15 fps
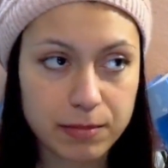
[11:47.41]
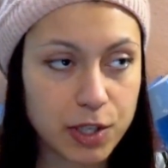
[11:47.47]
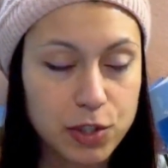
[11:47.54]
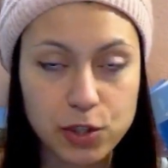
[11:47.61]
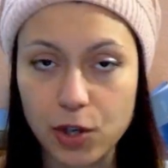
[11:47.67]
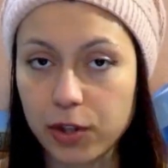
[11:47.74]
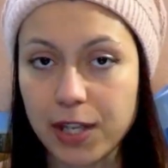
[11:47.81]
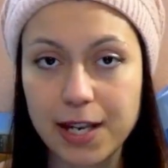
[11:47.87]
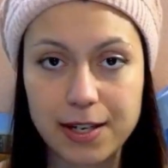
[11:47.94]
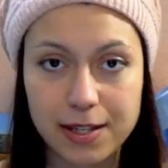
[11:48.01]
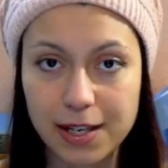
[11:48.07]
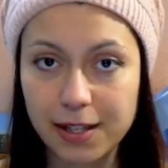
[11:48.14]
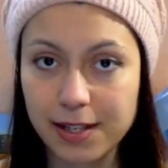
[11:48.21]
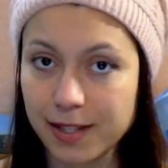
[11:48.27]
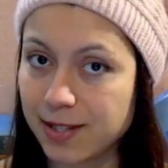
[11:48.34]
It's not
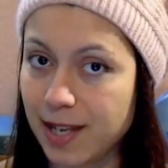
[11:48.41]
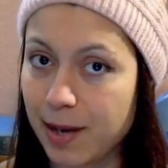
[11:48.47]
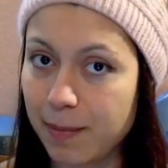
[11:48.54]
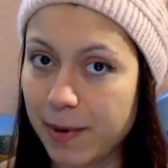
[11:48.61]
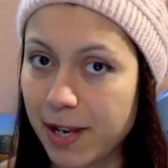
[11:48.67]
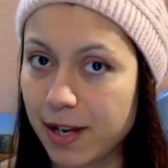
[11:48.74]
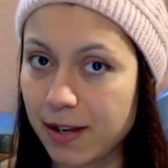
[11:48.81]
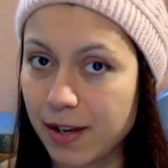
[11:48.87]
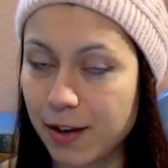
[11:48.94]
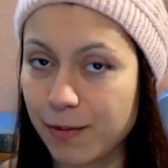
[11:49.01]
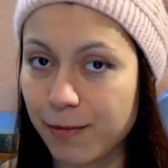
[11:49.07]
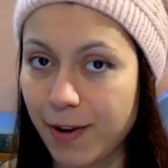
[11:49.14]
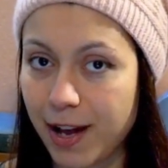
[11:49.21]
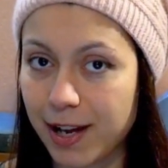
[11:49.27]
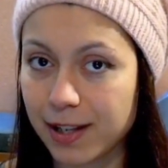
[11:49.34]
anything disabling.
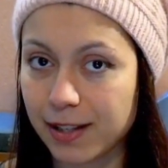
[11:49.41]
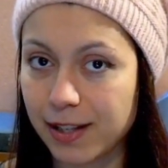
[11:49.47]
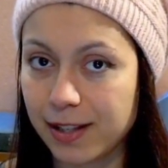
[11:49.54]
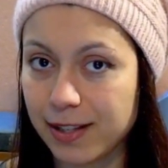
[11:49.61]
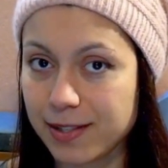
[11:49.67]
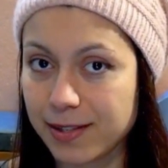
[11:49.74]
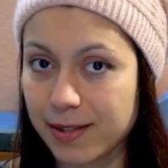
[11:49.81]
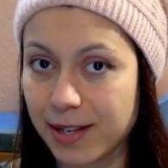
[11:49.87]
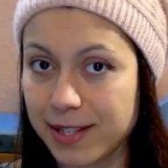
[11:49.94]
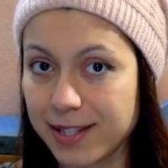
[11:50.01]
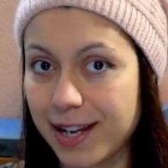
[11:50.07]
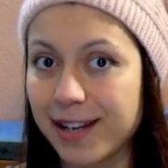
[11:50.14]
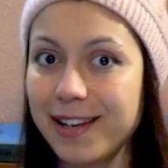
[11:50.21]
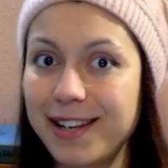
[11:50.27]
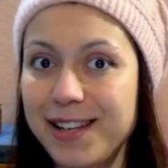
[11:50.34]
In fact, it is
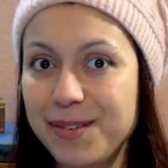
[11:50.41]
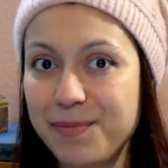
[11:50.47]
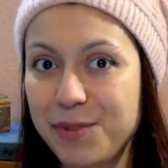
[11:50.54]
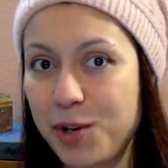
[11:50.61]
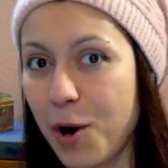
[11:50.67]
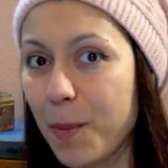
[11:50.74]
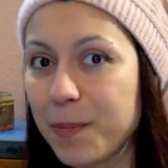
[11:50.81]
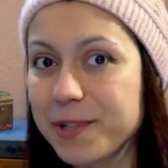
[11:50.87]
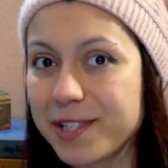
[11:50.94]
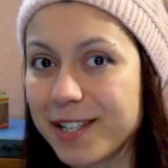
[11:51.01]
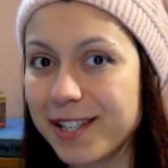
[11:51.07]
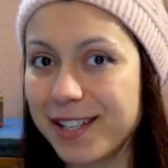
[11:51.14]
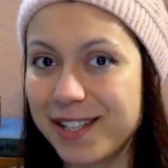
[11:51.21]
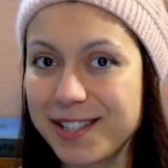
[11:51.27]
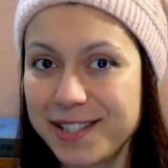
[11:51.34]
exactly the
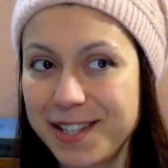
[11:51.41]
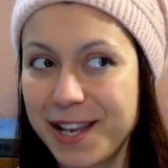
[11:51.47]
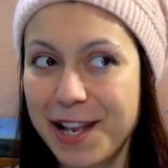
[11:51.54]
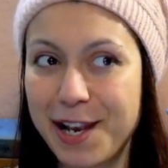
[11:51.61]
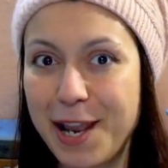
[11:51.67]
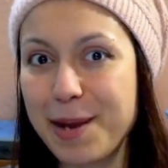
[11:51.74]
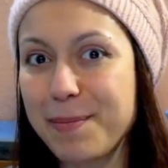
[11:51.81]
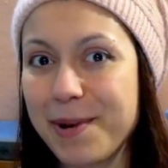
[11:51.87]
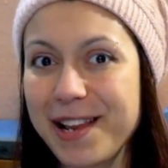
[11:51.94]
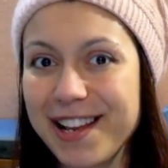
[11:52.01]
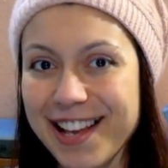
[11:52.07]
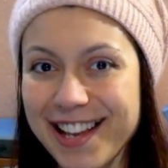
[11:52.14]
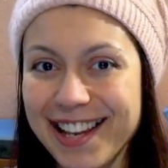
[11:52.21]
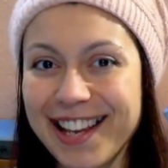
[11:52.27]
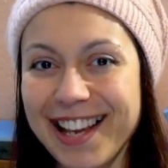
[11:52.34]
opposite. It is
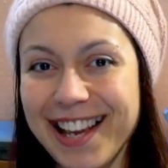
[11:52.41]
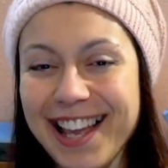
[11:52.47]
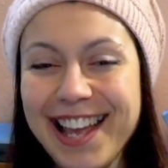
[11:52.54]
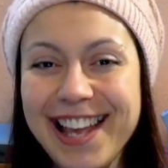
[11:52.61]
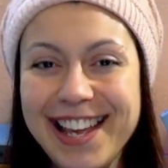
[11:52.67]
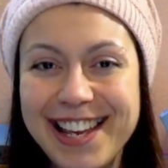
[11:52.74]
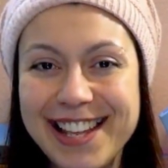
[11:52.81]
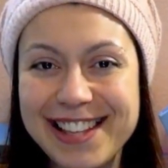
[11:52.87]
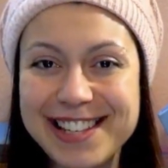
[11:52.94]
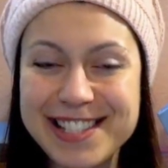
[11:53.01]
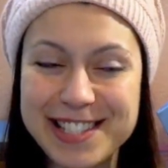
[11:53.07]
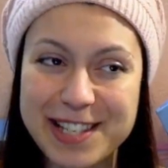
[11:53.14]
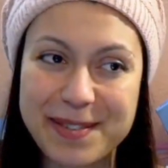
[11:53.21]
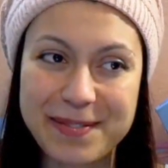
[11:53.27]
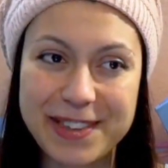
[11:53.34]
enabling. It is
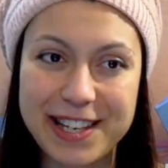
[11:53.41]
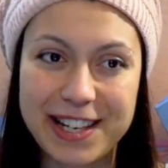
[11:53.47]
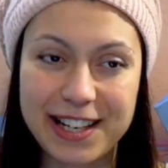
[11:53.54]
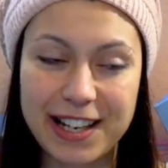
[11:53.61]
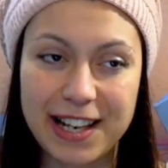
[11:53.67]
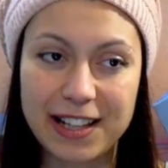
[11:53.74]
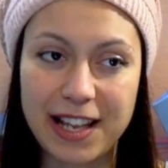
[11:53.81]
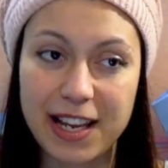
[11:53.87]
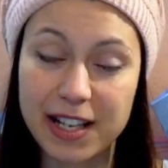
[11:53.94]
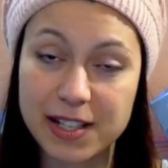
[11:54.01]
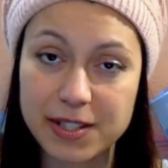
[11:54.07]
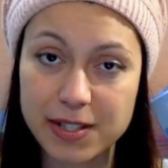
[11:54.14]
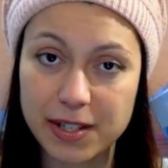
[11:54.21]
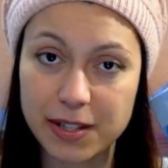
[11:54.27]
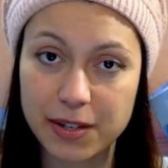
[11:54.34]
something that I
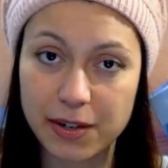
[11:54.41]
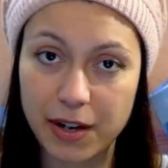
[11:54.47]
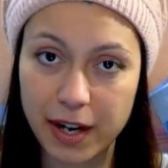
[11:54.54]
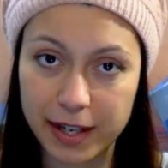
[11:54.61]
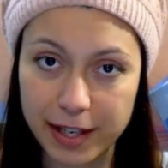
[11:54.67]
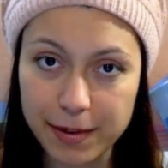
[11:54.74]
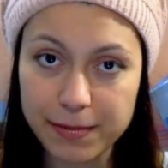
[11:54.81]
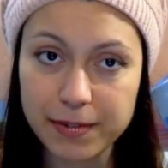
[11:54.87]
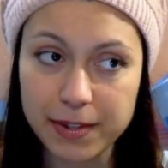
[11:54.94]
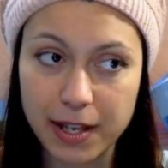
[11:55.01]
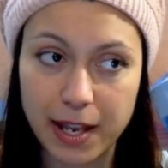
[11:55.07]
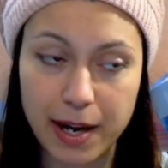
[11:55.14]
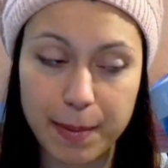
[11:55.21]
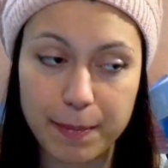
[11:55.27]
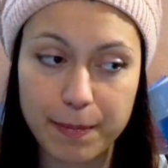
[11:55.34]
consider a gift,
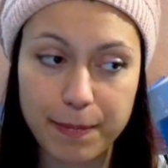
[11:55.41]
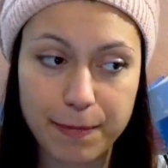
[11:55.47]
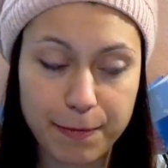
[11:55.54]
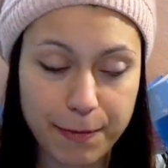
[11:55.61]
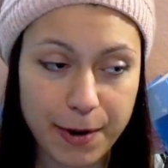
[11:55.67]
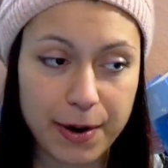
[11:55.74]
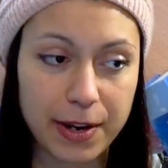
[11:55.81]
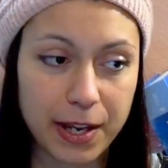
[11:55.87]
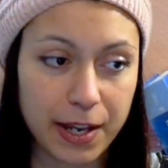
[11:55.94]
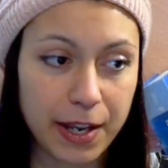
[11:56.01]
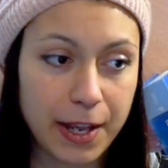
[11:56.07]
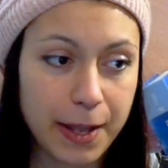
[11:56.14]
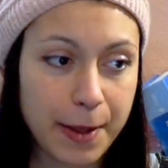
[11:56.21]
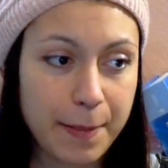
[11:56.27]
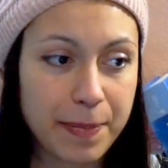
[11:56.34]
and I'm
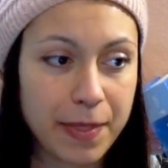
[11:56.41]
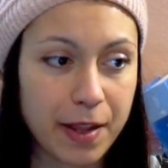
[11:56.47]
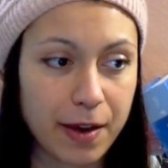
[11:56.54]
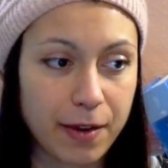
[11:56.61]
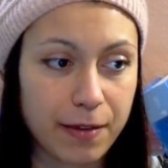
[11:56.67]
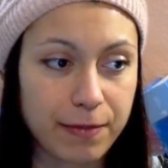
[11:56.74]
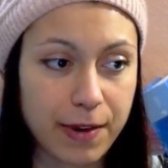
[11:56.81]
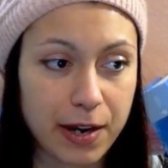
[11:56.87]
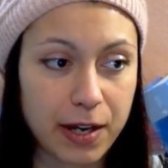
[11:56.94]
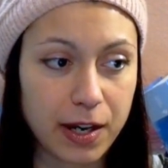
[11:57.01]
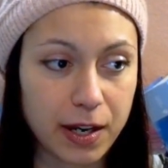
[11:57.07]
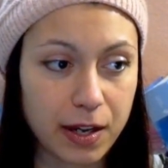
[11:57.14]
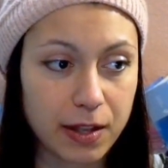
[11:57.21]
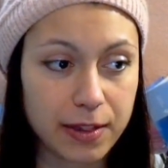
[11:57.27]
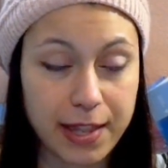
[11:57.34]
very,
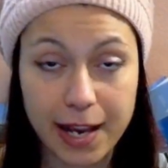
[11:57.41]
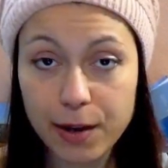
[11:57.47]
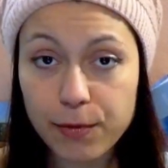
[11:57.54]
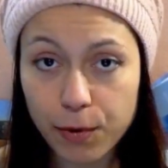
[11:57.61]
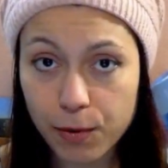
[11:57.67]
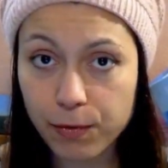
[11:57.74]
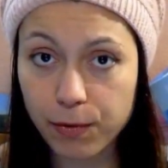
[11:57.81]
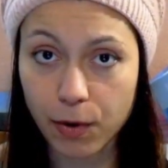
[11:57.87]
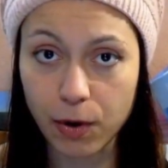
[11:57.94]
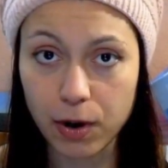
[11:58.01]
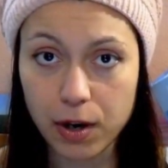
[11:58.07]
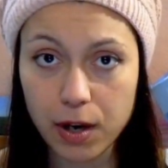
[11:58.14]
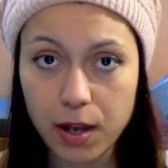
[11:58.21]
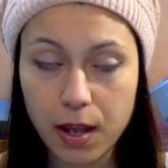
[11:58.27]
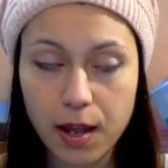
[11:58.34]
very thankful for.